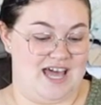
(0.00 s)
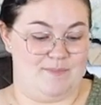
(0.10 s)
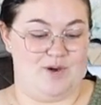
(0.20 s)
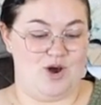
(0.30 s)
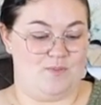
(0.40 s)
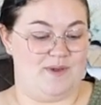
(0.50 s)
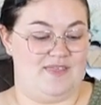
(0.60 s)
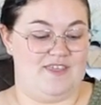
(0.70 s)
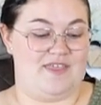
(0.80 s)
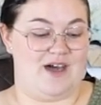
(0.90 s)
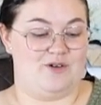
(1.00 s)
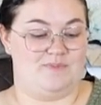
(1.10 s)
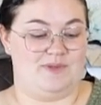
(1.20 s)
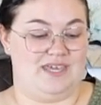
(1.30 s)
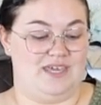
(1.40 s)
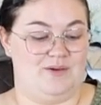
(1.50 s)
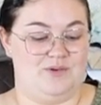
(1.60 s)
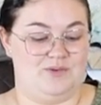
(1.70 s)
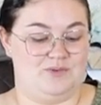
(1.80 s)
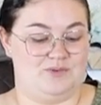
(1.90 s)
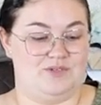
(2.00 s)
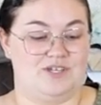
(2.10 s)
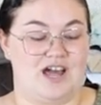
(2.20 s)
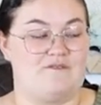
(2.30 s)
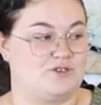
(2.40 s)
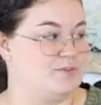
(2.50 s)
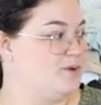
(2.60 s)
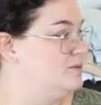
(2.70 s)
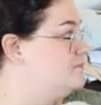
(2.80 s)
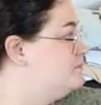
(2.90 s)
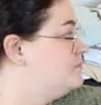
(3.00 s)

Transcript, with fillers: I'm hoping that that would be comfortable.